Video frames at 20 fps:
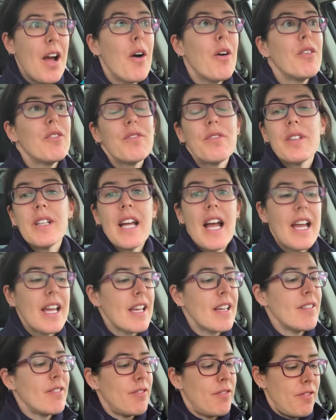Hopefully I
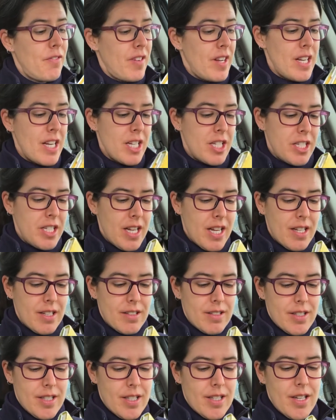can finish
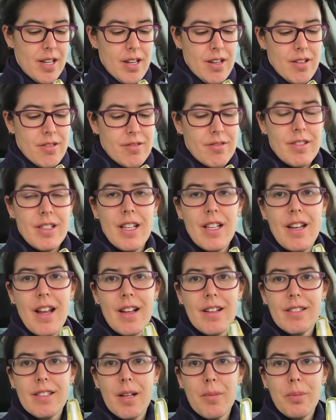it, you know, in the
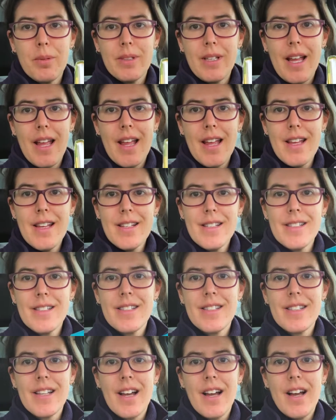next couple
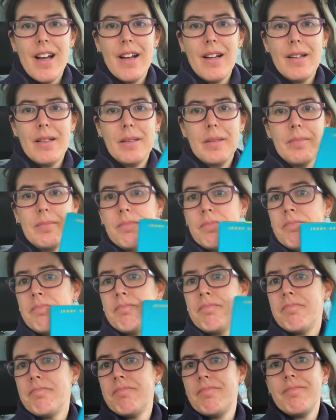days.
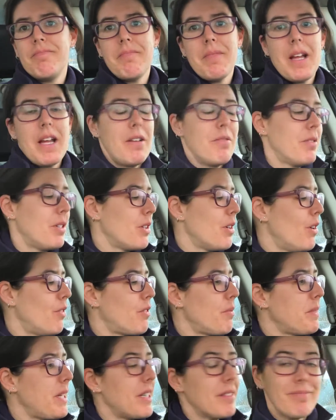And we'll go
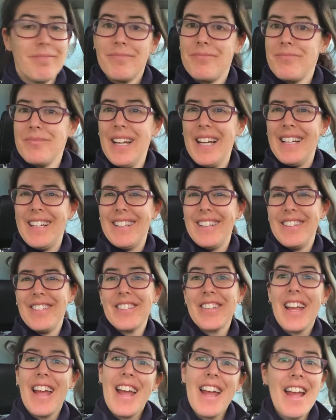from there.
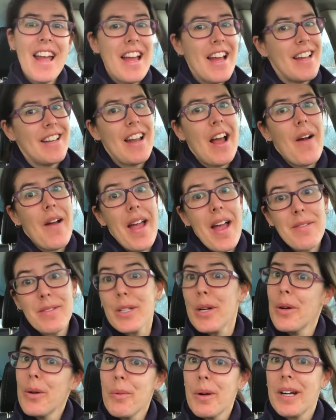Okay, now I have to
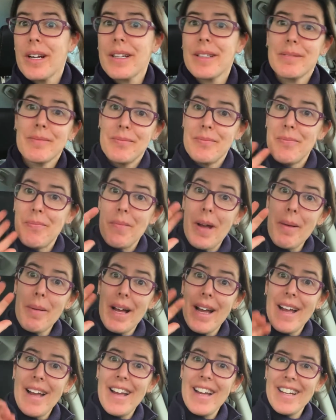go to work.
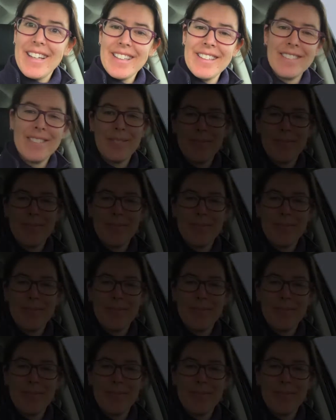Bye-bye.